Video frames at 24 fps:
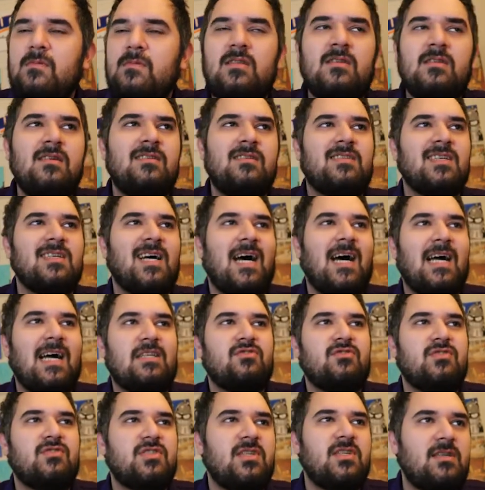into
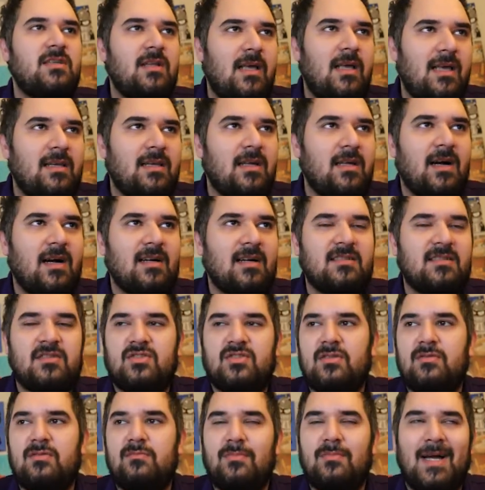hydrogen and
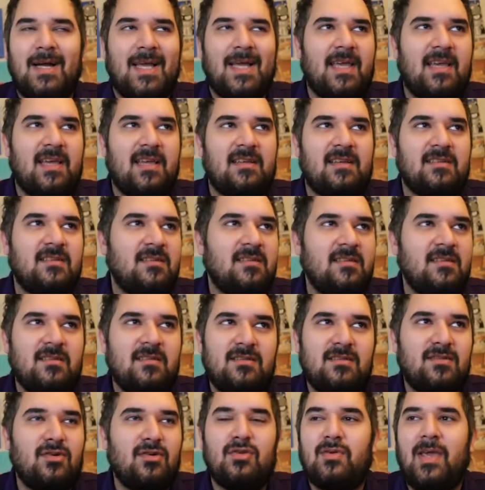oxygen by hand?
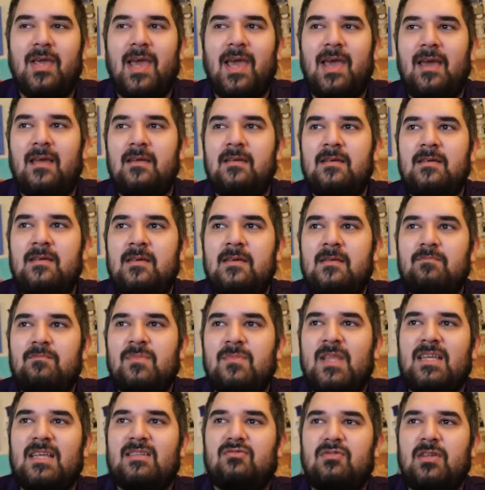No, you can't.
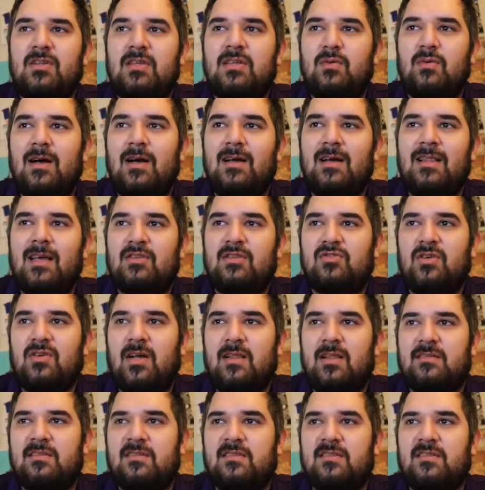That's really what
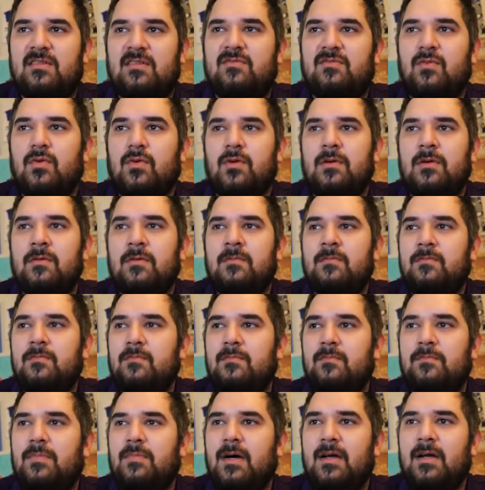electrolysis is for.
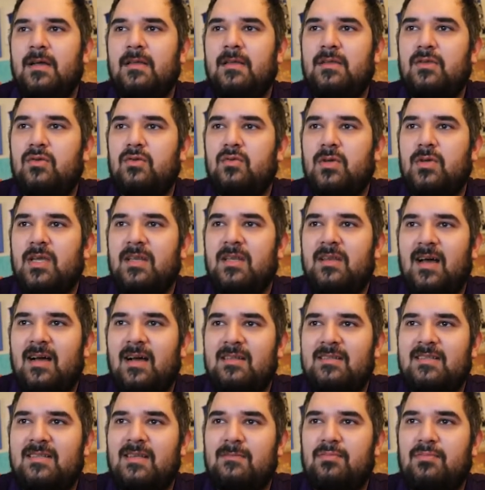But you
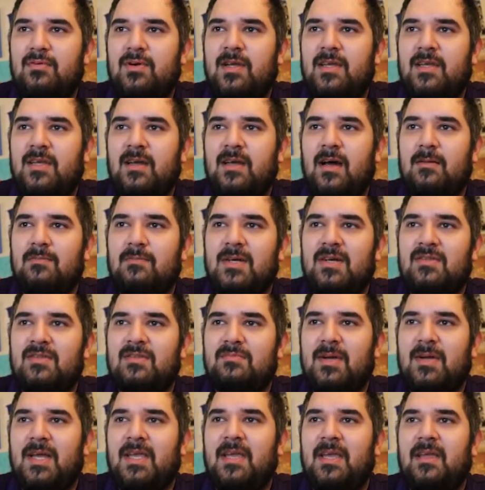cannot separate compounds
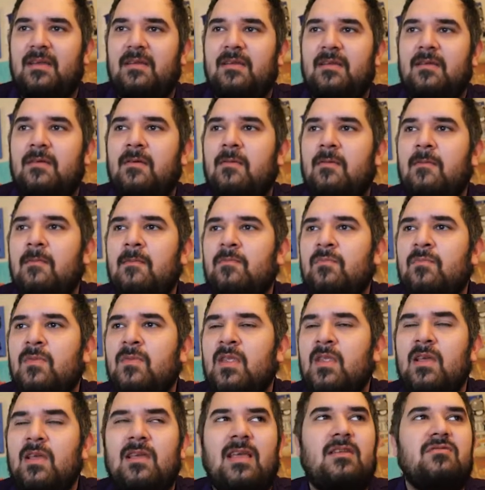by hand.
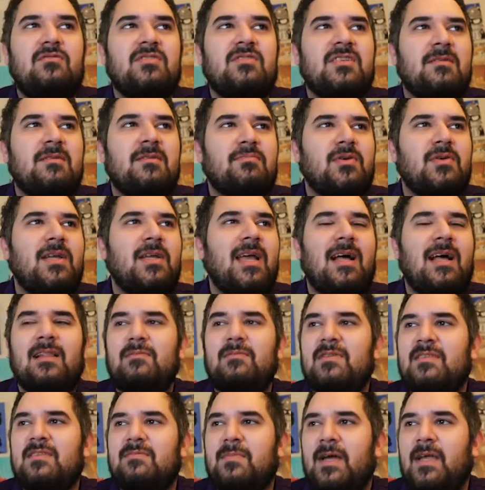Can you separate
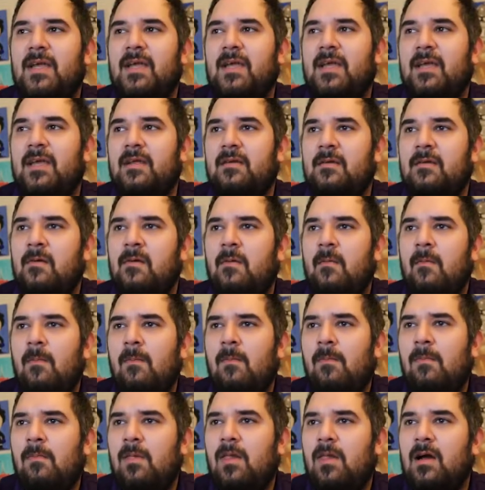elements by hand?
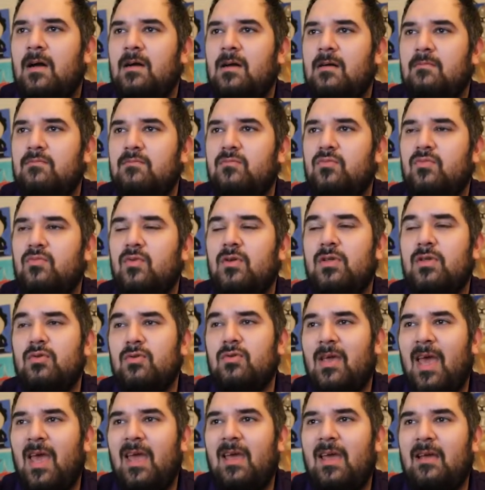Well, you
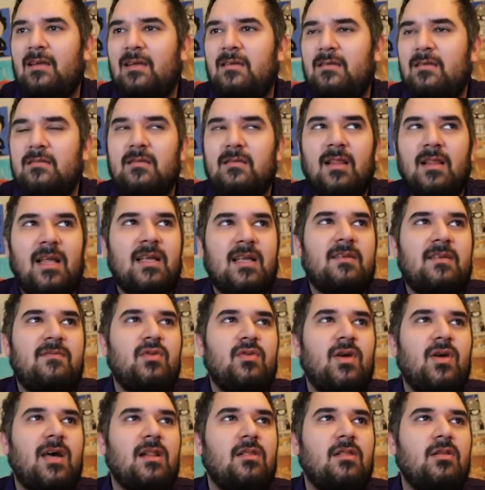can, like if
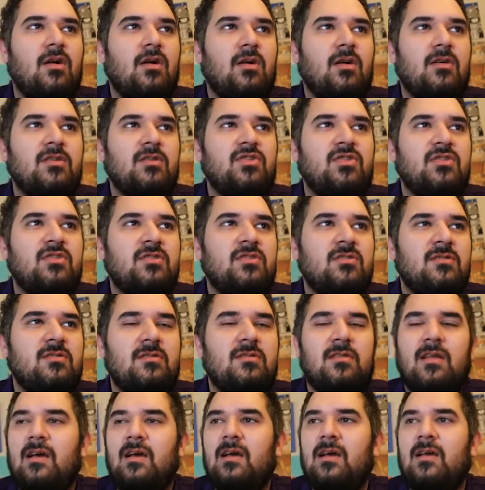you had a large
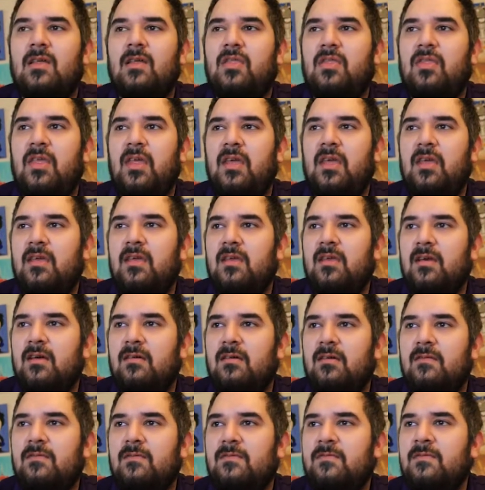thing
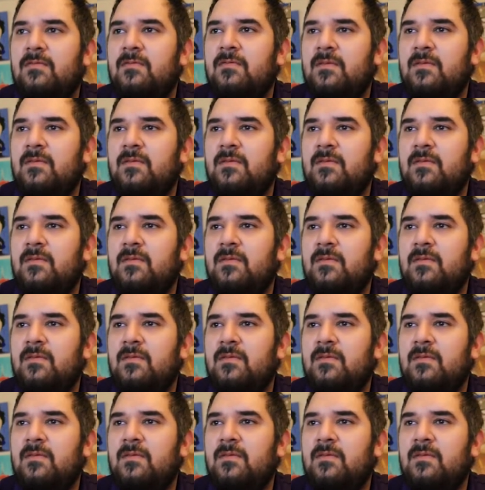of,